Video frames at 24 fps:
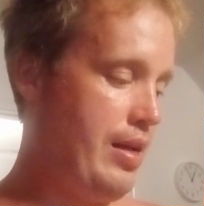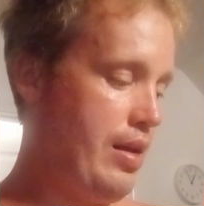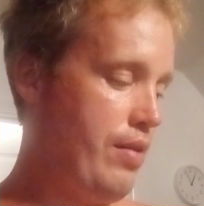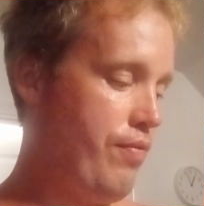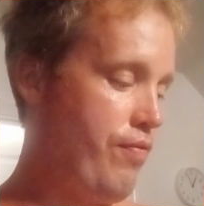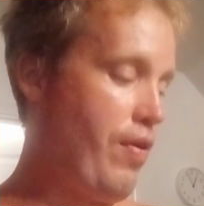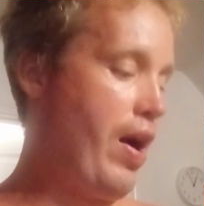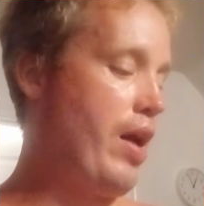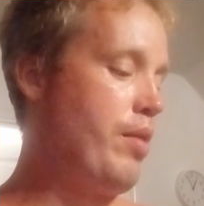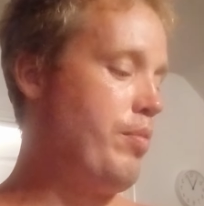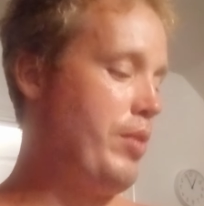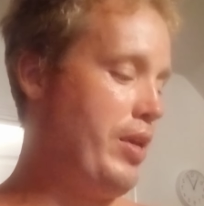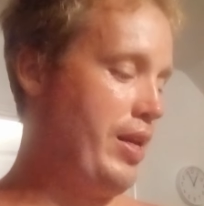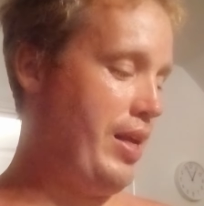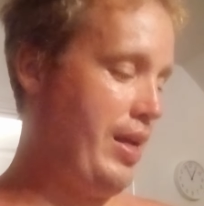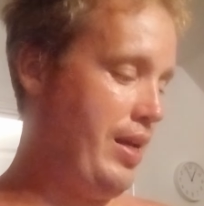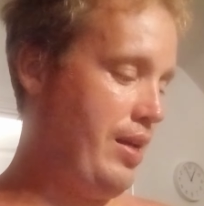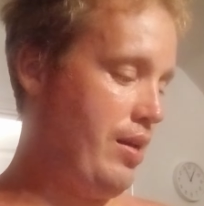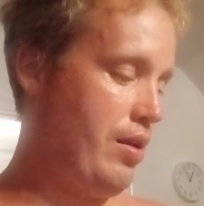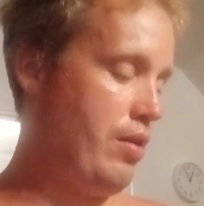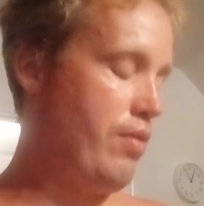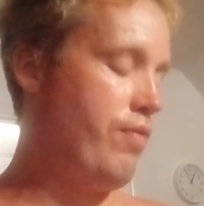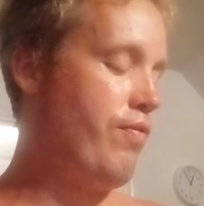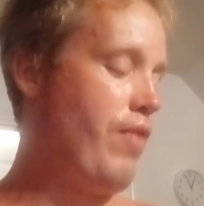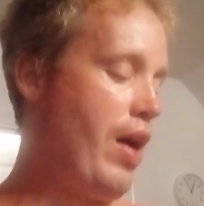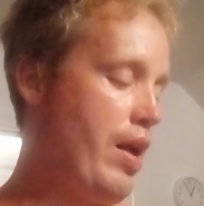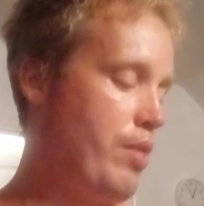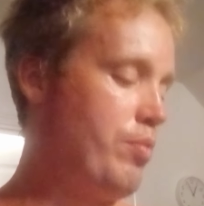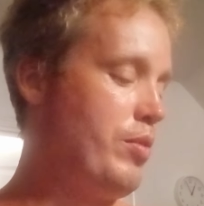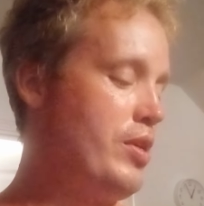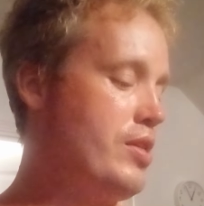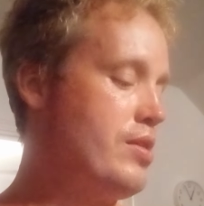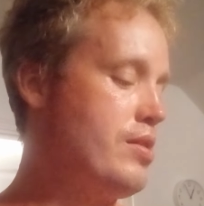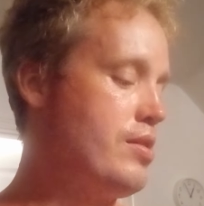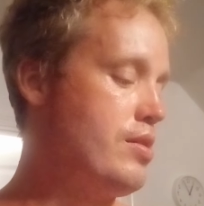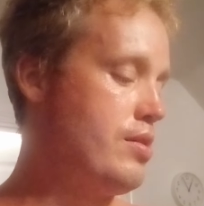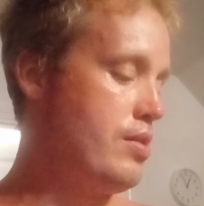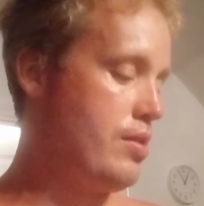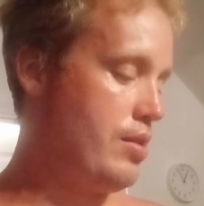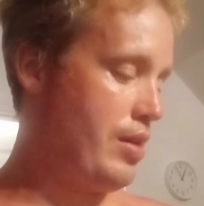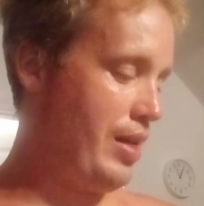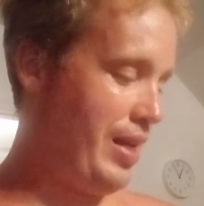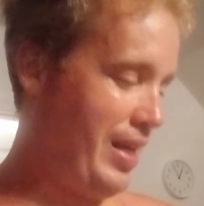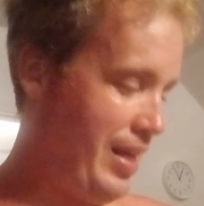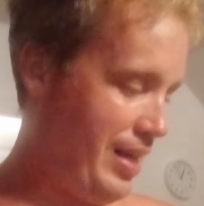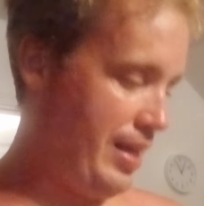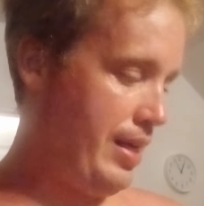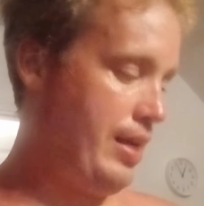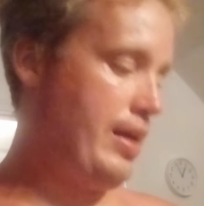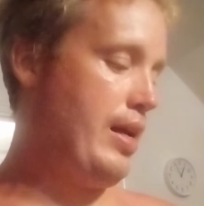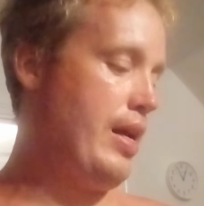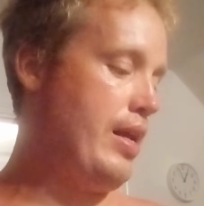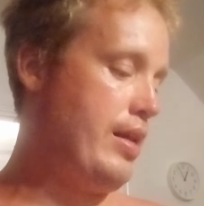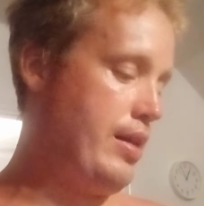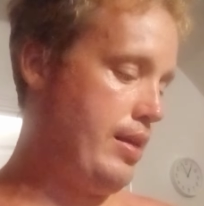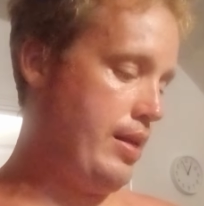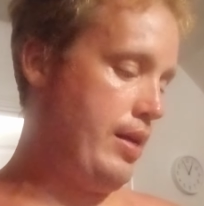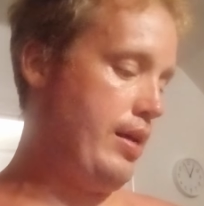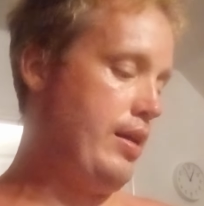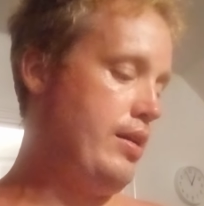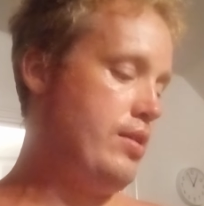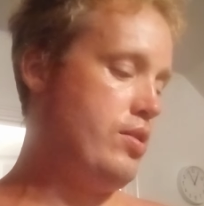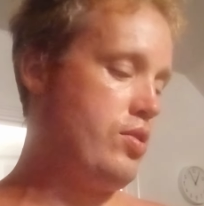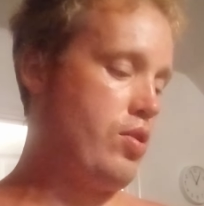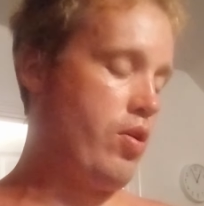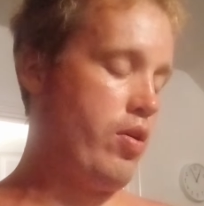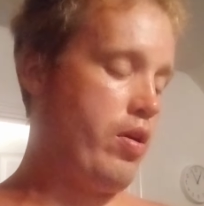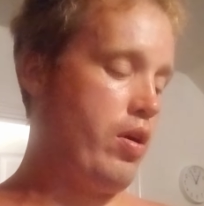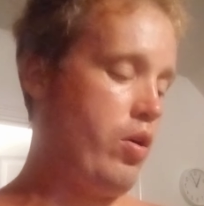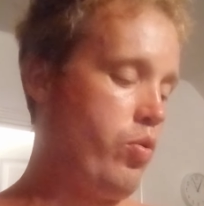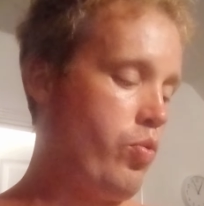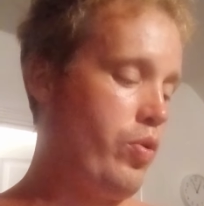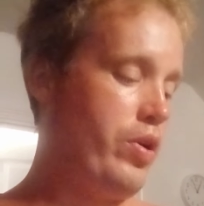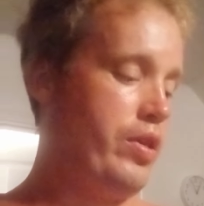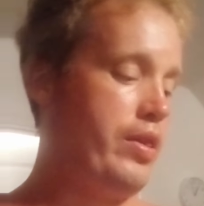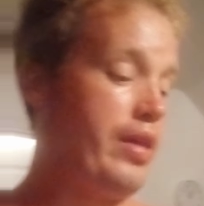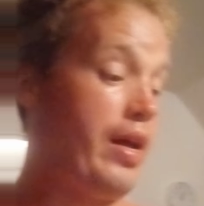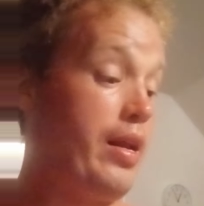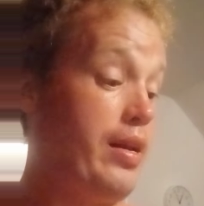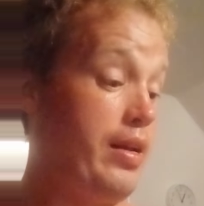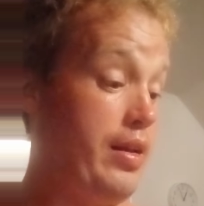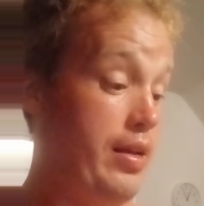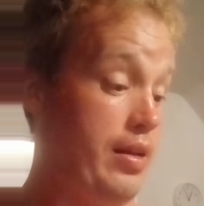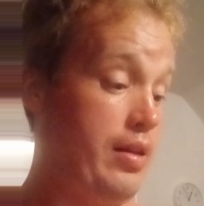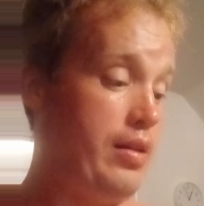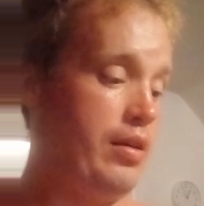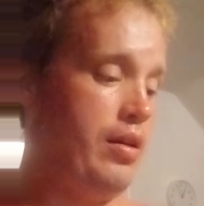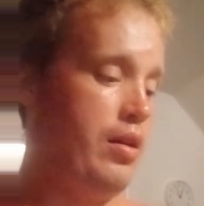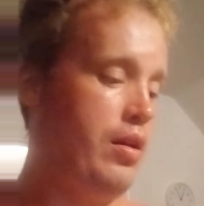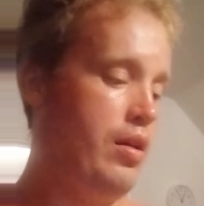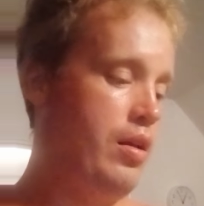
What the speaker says: and D. Sorry, I'll read that again.